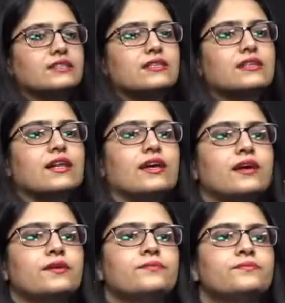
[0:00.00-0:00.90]
Is that
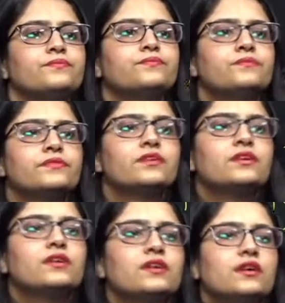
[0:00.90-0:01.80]
clear?
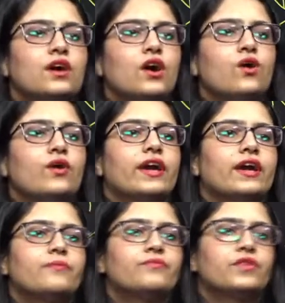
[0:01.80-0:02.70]

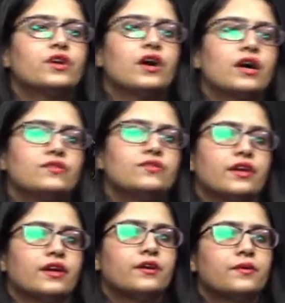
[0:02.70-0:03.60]
Okay,
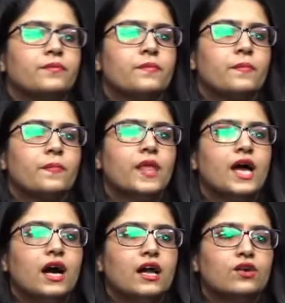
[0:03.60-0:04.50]
Karthik.
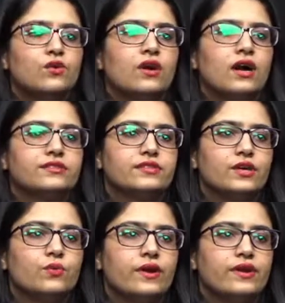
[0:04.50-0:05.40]
Hello
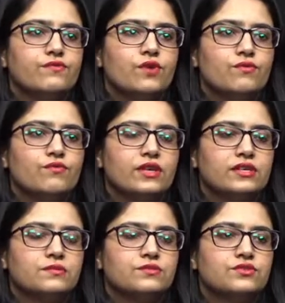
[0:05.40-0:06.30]
Karthik, very warm
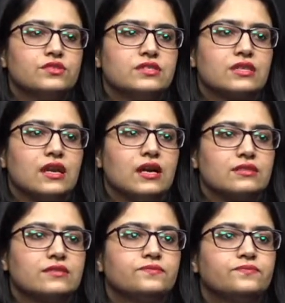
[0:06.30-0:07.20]
welcome to this
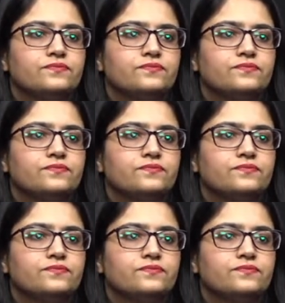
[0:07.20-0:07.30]
class.